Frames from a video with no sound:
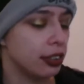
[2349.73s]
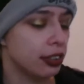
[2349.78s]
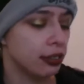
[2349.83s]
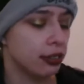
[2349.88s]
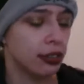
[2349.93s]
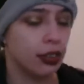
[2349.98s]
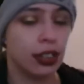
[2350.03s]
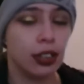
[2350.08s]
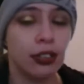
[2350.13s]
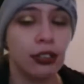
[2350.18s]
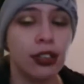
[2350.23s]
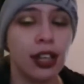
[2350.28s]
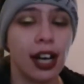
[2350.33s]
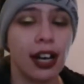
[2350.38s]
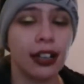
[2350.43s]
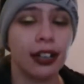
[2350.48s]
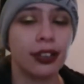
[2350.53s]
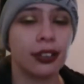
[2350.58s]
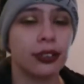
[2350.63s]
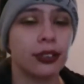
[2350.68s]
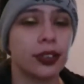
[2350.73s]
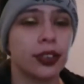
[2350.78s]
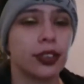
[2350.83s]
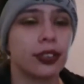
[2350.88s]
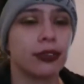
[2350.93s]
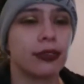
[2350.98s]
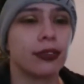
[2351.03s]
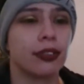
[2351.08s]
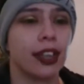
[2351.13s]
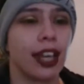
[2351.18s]
to you
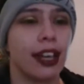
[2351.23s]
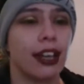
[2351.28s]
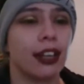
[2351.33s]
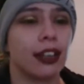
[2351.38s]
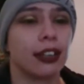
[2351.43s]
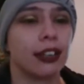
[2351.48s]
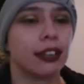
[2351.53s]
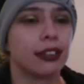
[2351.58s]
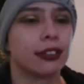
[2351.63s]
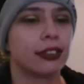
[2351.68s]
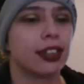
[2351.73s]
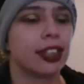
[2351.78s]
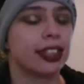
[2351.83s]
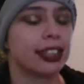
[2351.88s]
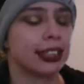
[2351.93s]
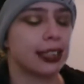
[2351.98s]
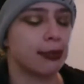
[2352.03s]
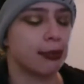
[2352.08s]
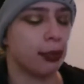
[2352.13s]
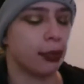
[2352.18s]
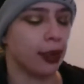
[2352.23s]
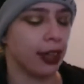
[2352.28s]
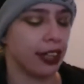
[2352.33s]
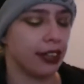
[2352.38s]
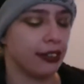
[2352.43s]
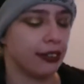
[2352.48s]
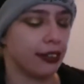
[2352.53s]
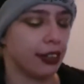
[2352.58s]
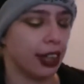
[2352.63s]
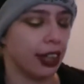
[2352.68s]
dinos later at some
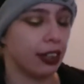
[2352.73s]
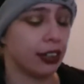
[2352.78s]
point.